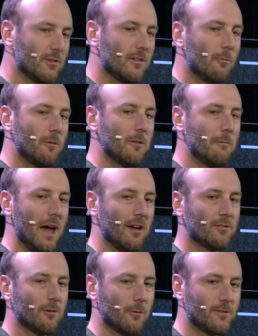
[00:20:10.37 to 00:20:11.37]
so that when the
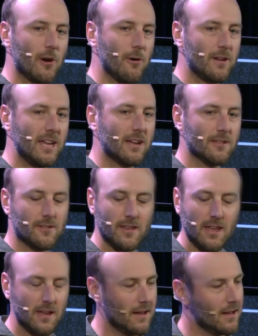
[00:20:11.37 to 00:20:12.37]
master returned, he could
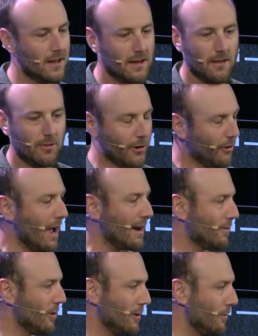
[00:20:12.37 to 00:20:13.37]
see their
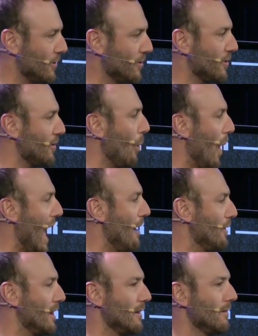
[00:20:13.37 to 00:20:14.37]
gratitude. It was just so
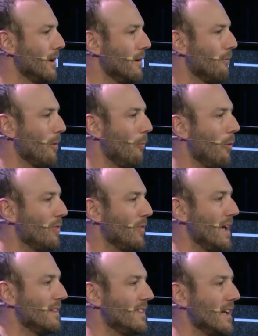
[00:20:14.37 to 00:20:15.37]
evident from
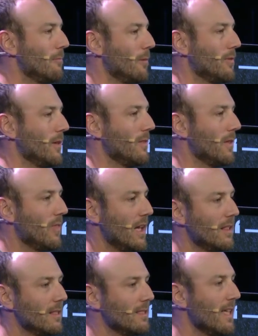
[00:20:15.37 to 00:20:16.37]
what they did with it that
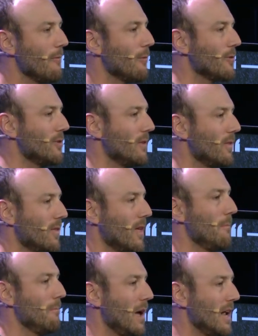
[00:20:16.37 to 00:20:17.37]
they leveraged it, that
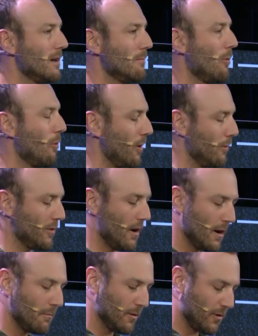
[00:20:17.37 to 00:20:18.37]
they made it more. It
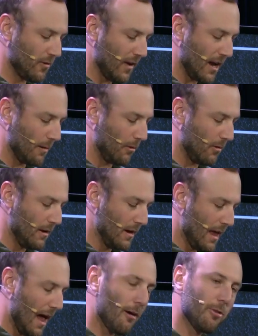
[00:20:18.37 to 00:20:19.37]
was unmistakable
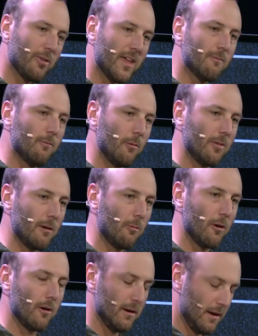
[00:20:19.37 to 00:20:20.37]
how thankful
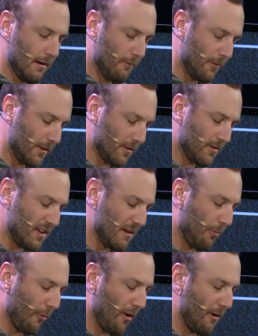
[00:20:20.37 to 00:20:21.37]
they were for this
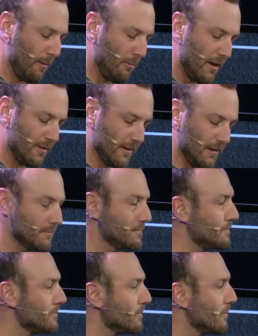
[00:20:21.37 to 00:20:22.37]
temporary blessing.